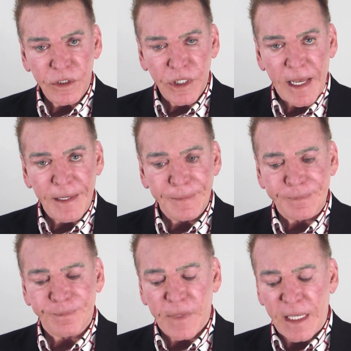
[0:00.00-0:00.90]
chat,
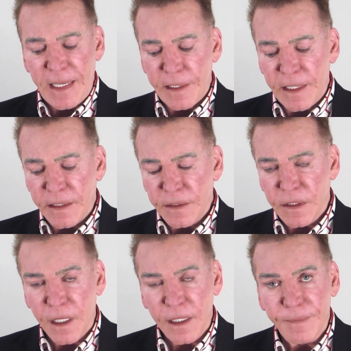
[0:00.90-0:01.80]
and
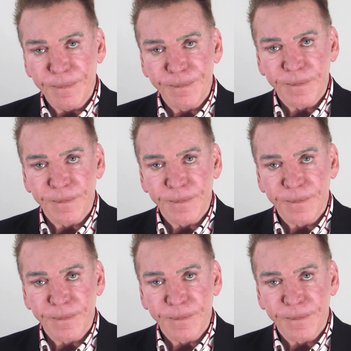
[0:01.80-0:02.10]
uh,